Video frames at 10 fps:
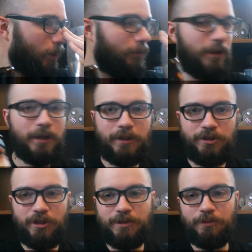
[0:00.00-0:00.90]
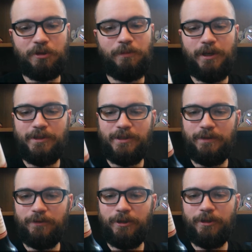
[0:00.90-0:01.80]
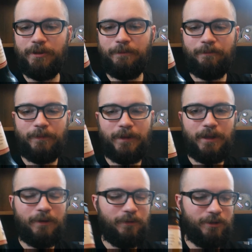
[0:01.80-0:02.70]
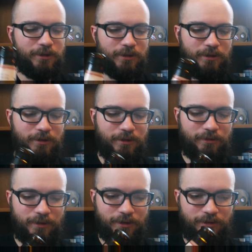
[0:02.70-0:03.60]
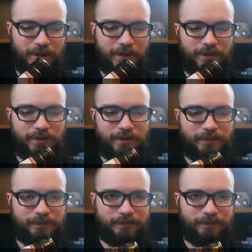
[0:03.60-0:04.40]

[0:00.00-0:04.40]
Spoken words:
We're not going to judge a book by its cover here. We're just going to try this.